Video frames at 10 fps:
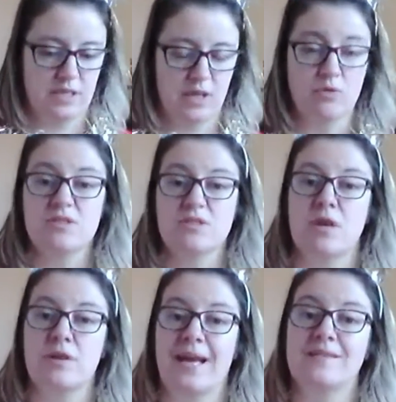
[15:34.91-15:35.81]
they almost
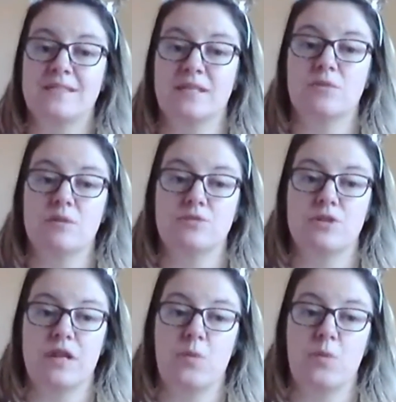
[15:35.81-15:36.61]
don't know how to deal with them, do they?